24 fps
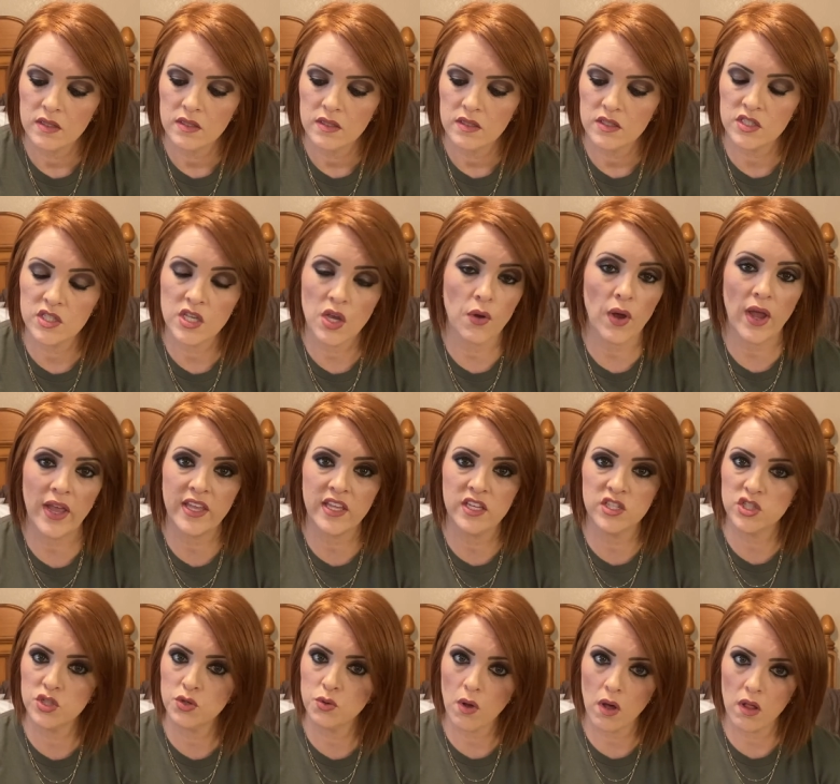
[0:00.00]
so I can
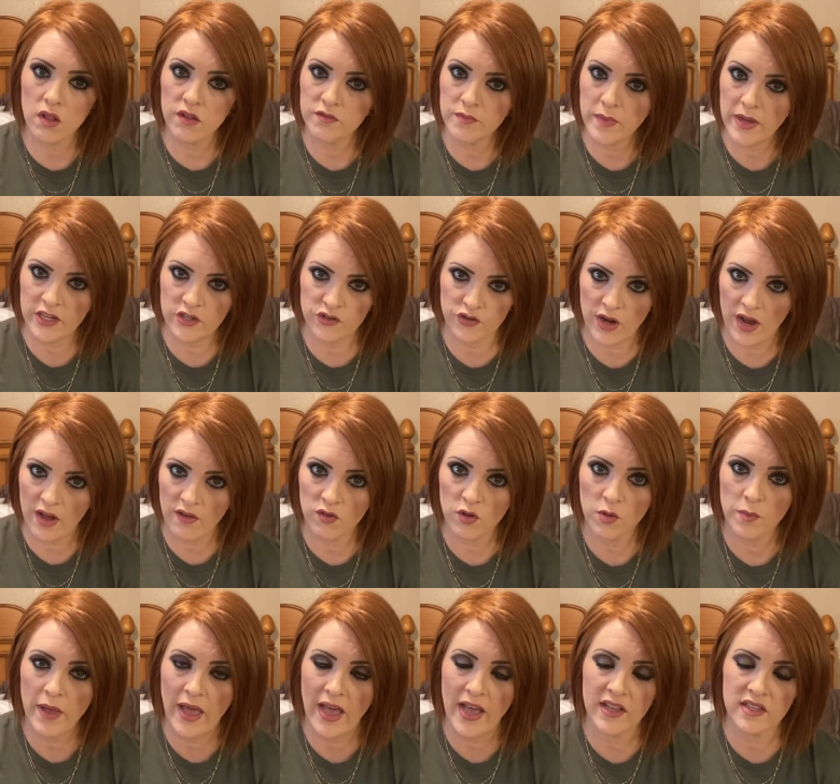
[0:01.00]
do all of my travel
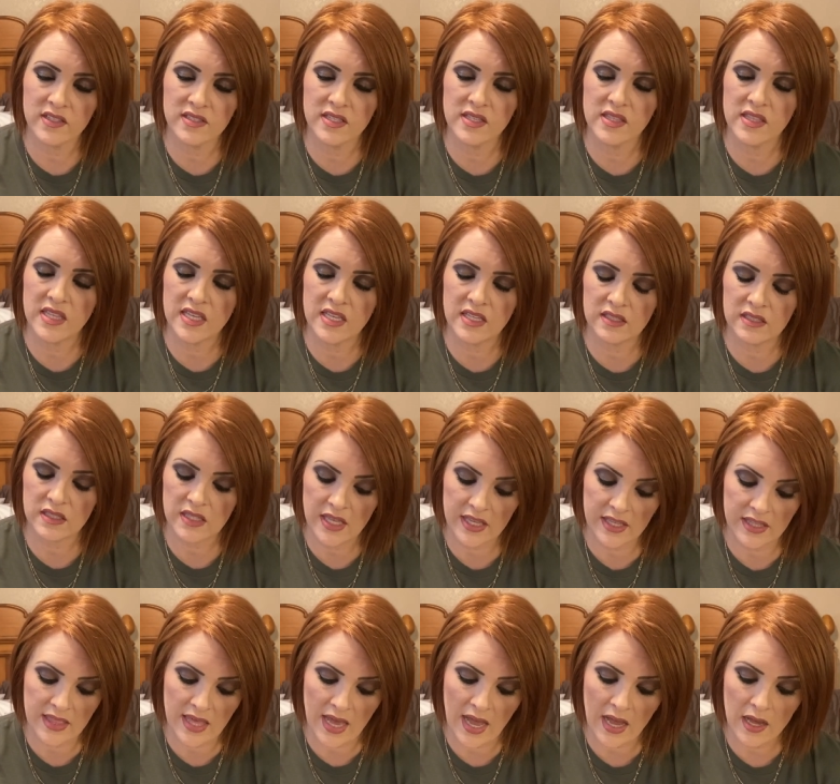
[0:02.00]
bags and things
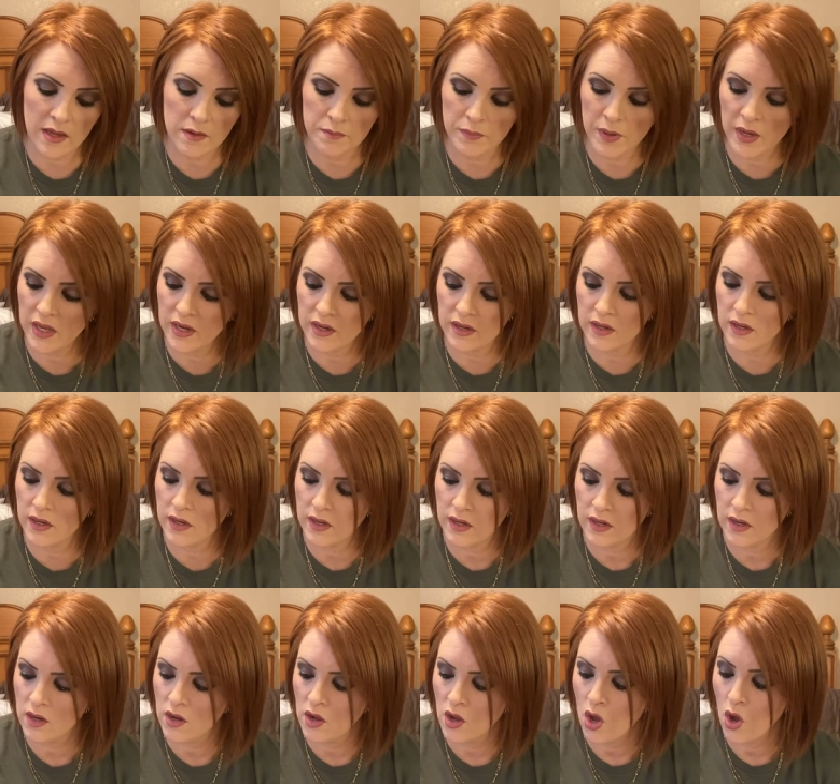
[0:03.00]
like that. But
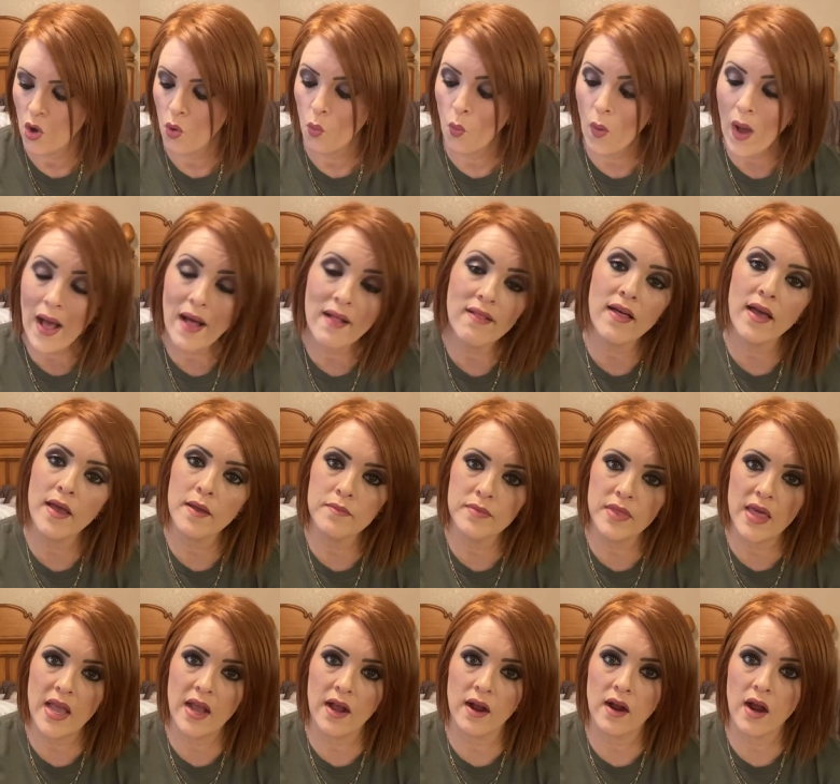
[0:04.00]
while I'm
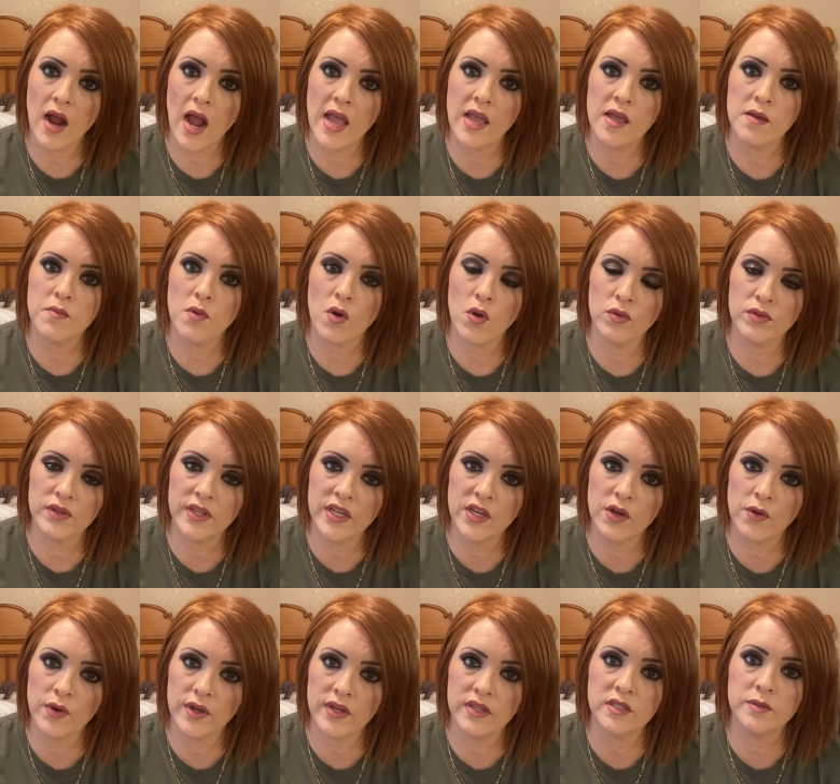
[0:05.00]
there, I am only
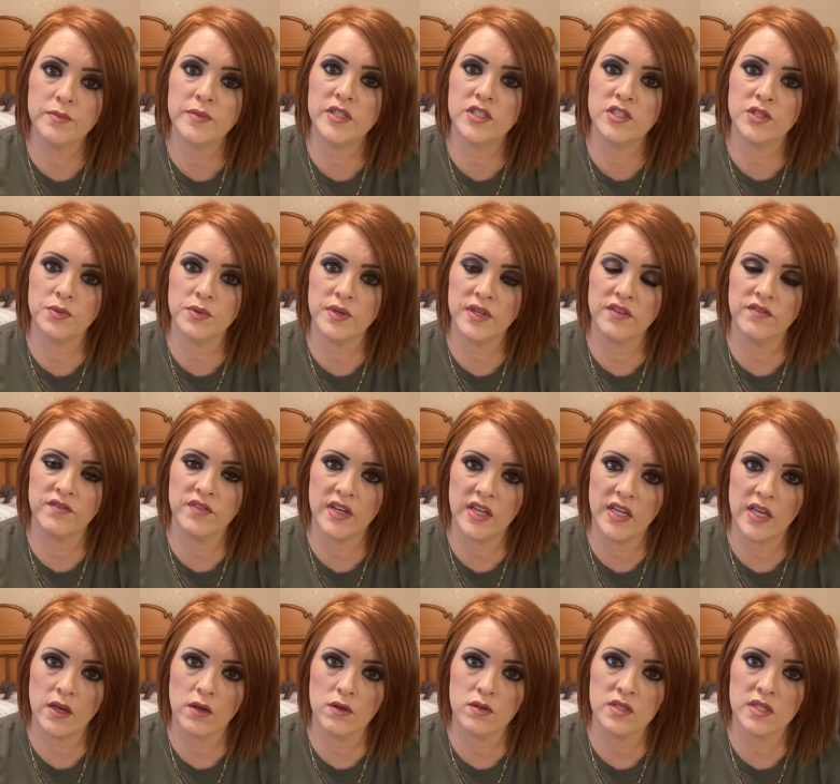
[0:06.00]
going to be doing
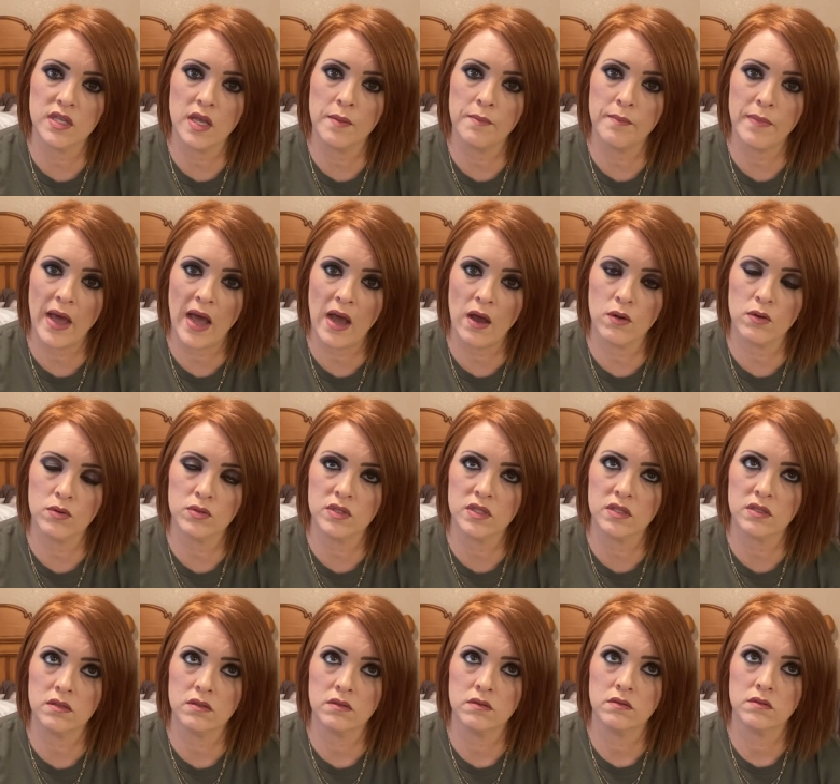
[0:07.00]
videos
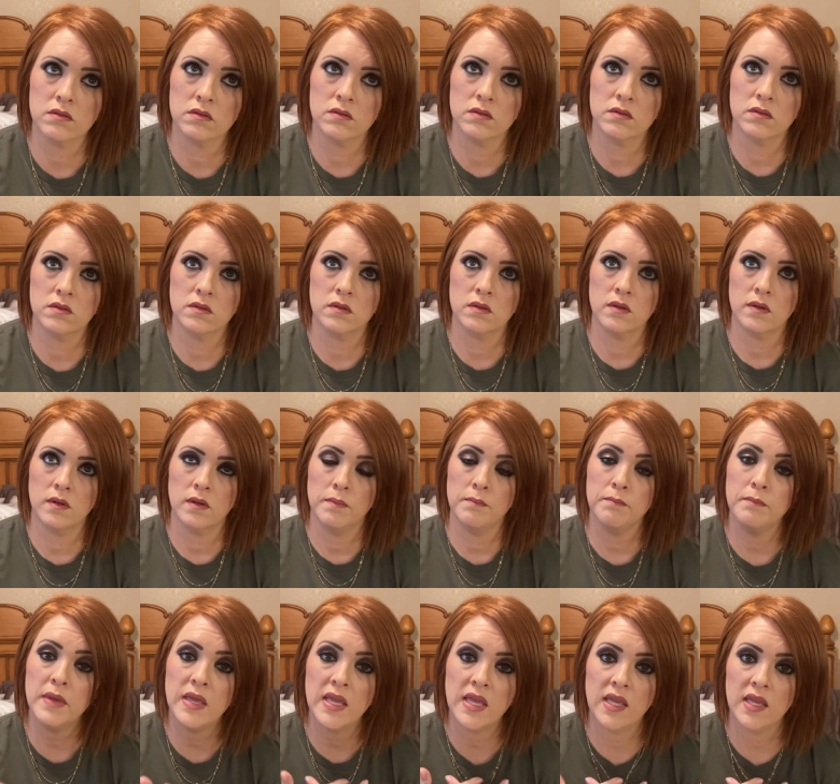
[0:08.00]
about
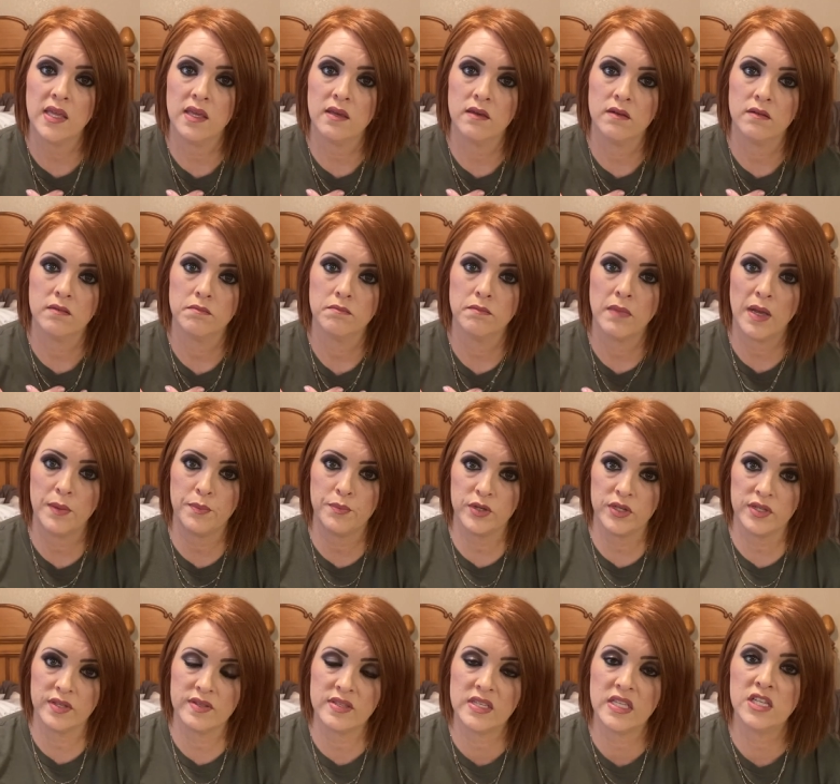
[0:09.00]
me, my
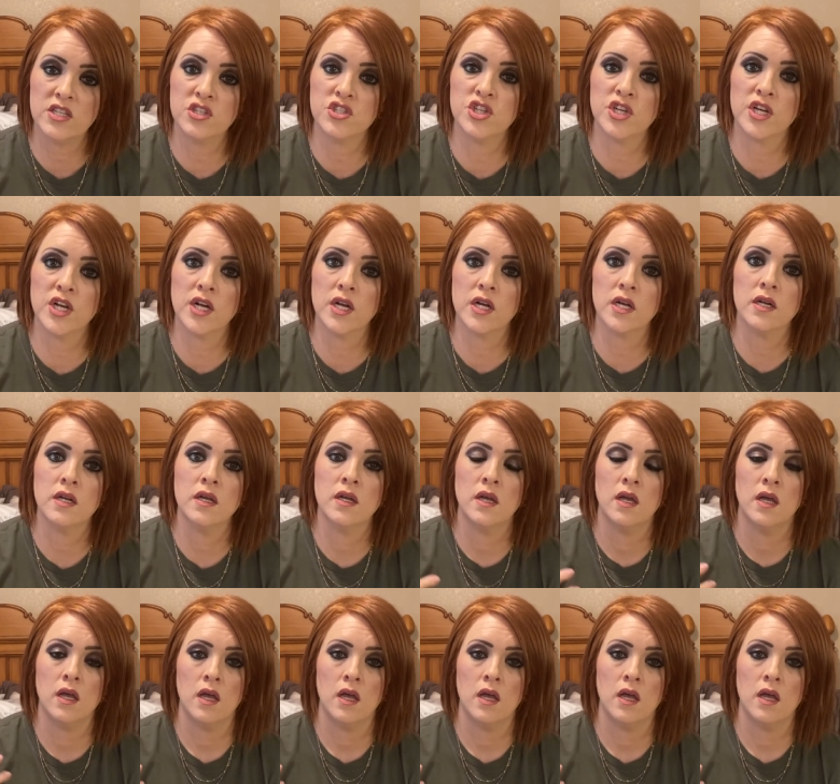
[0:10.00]
procedure,